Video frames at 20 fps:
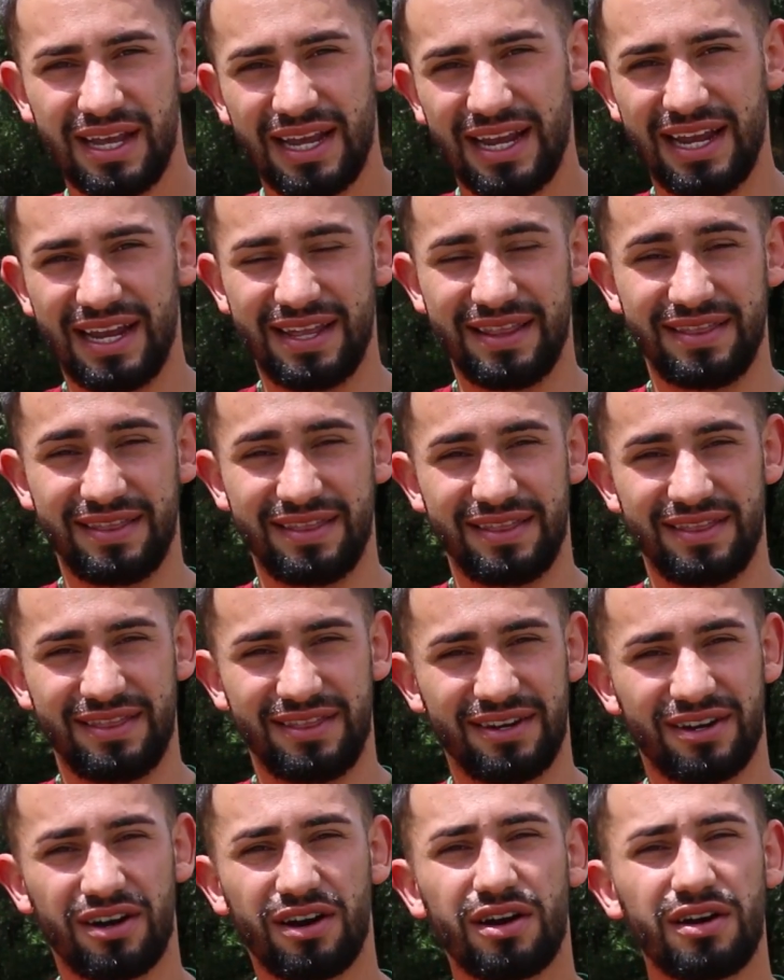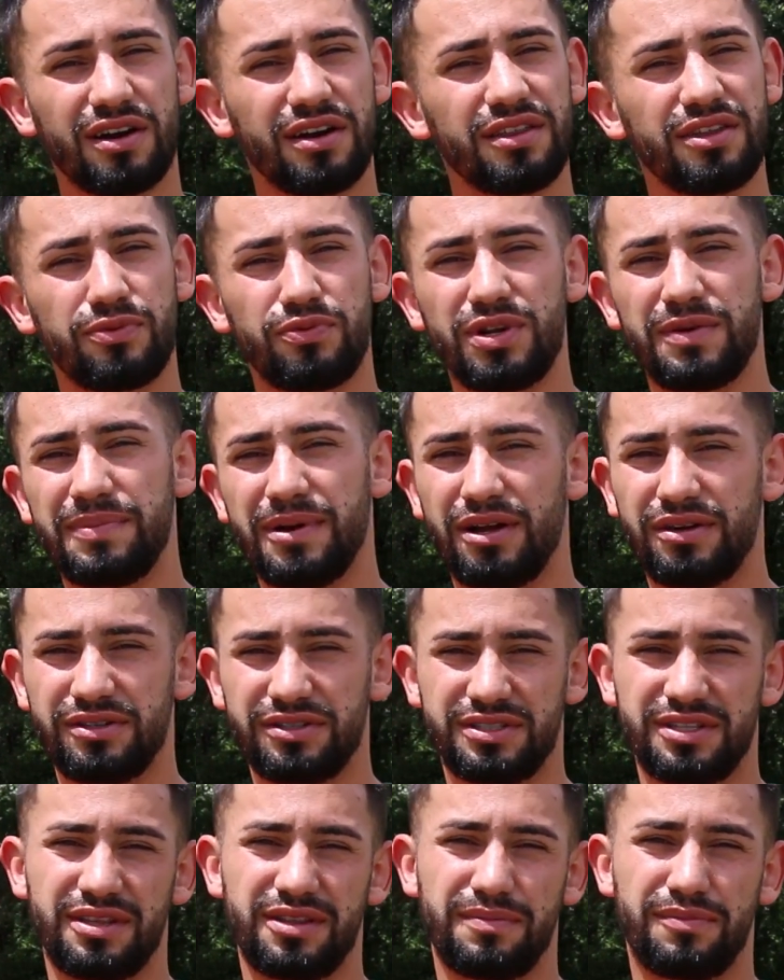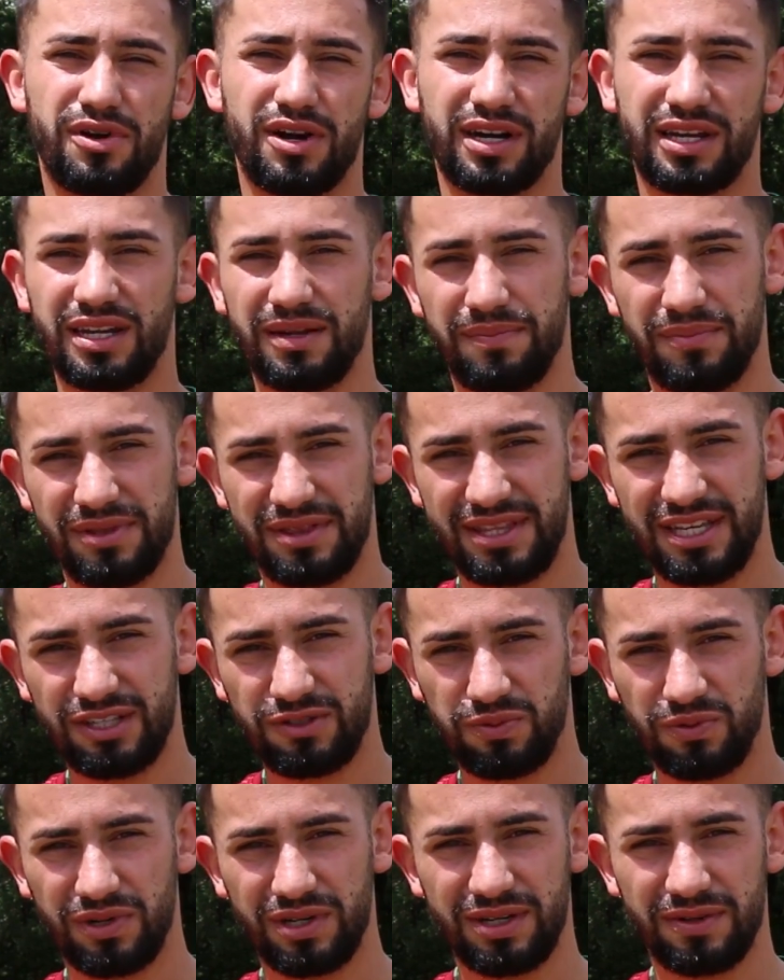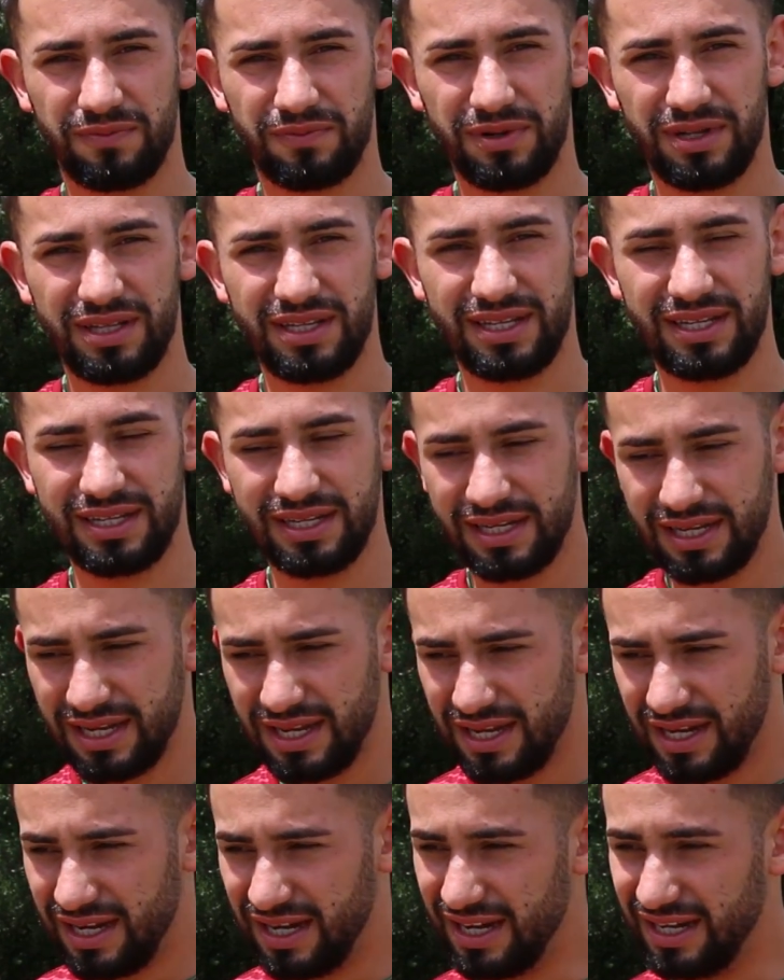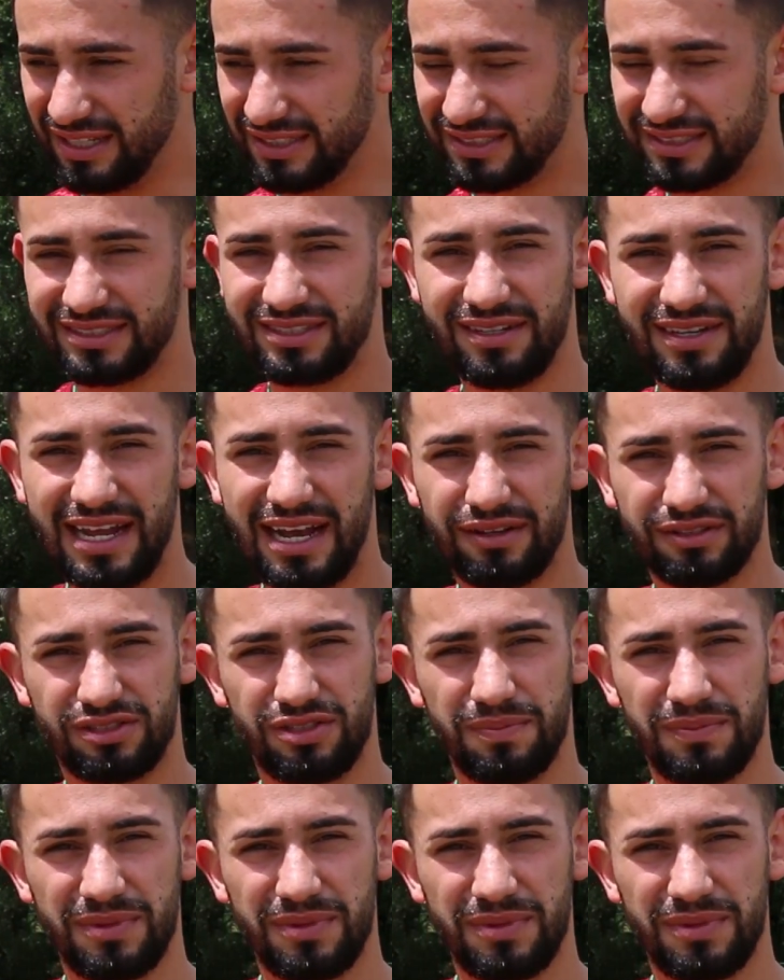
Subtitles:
and there are other rebounders in the market, but this one really stood out to